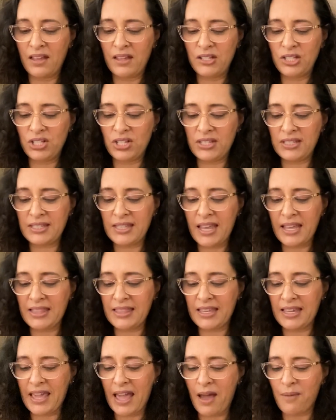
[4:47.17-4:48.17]
Just like
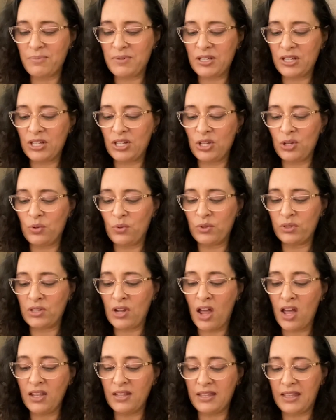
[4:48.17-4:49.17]
the captain who will
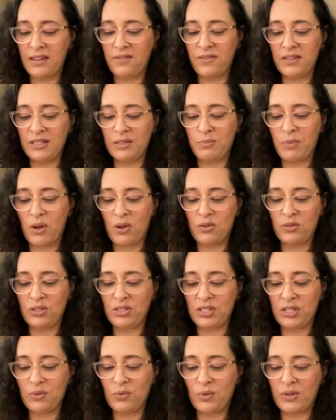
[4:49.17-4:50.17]
not leave his
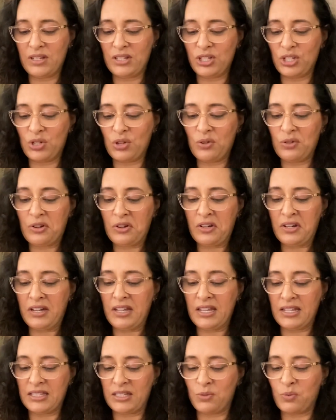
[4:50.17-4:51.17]
post when his schooner
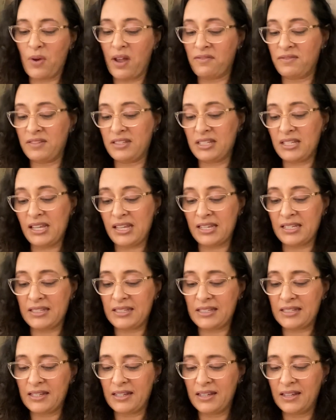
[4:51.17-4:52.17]
hits rough
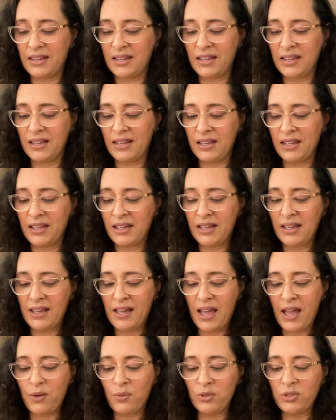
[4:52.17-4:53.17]
seas,
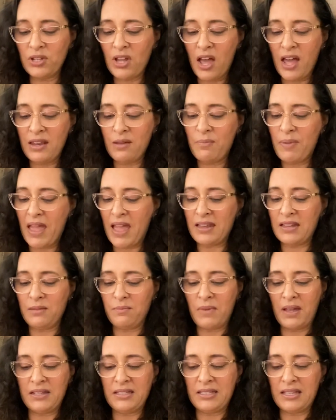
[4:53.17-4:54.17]
I will not abandon
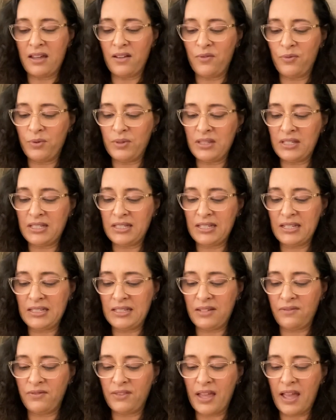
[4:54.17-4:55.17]
myself when the seas
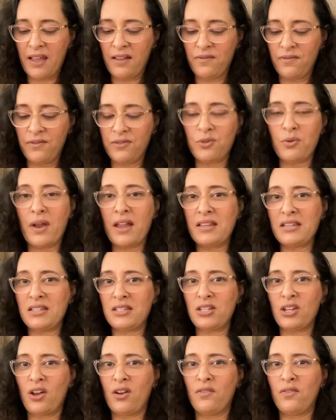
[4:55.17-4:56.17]
of life threaten
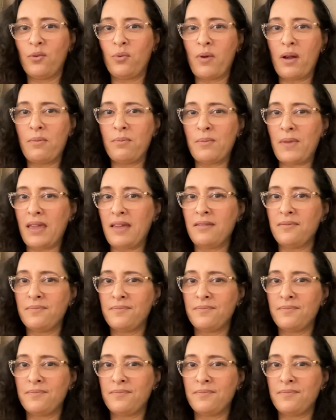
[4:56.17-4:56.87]
to overwhelm me.